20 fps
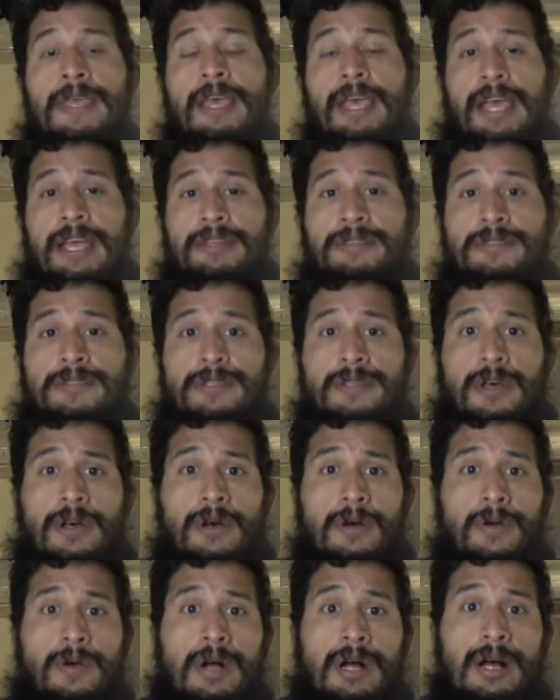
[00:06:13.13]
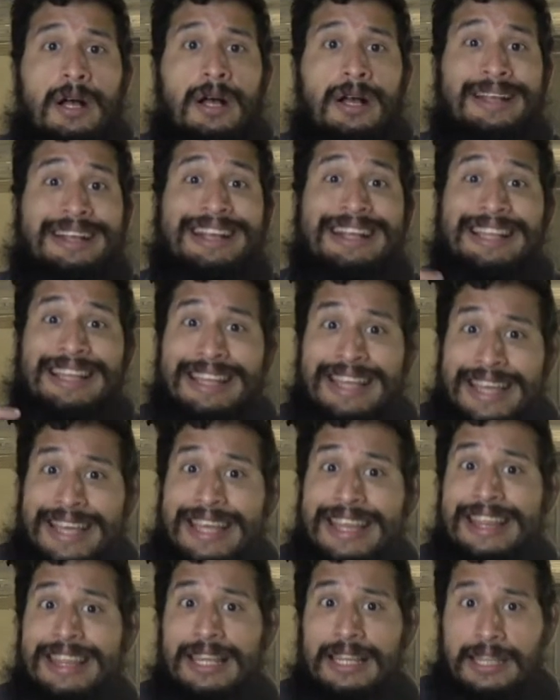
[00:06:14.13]
And so
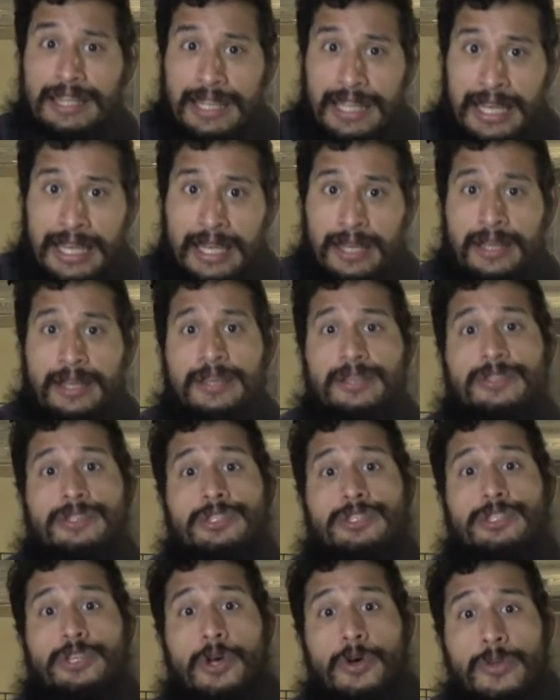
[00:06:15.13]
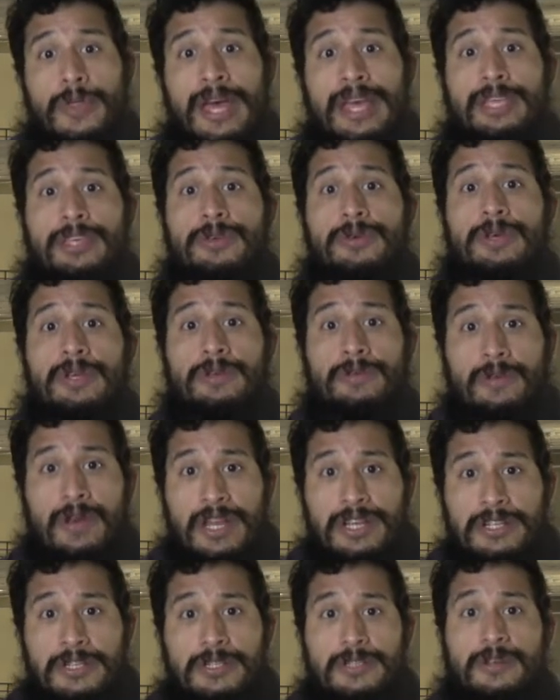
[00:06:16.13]
click the link so that you can
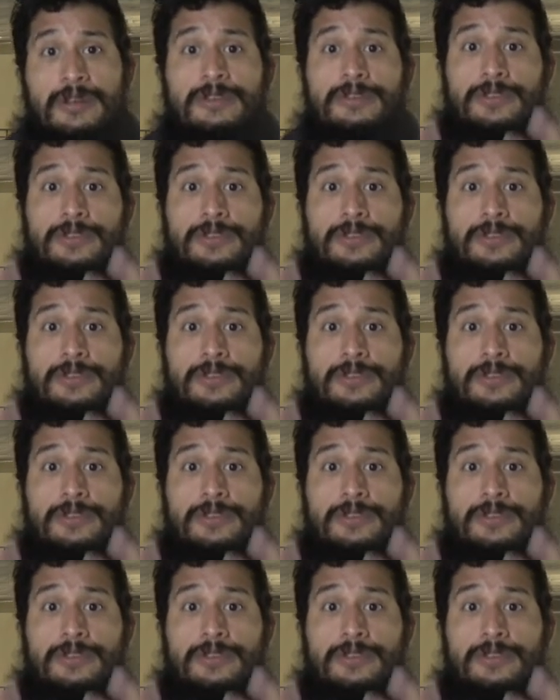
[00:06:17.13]
register,